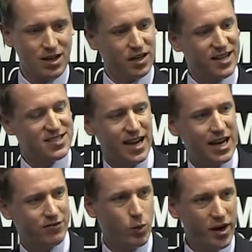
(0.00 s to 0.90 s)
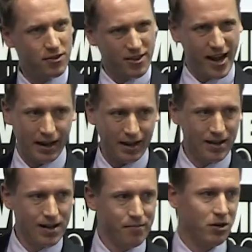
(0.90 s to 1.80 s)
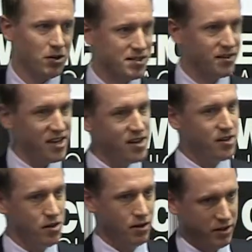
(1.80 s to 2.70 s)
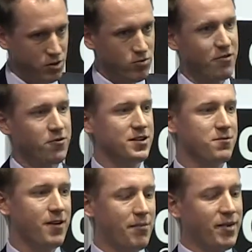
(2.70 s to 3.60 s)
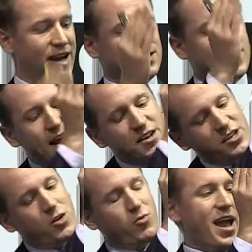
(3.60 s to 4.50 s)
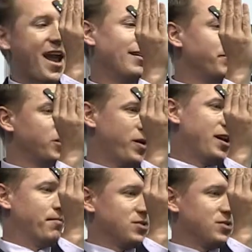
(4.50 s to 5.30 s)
And that's kind of a weird thing, because the D and Q reference frame has a 90-degree angle in between them.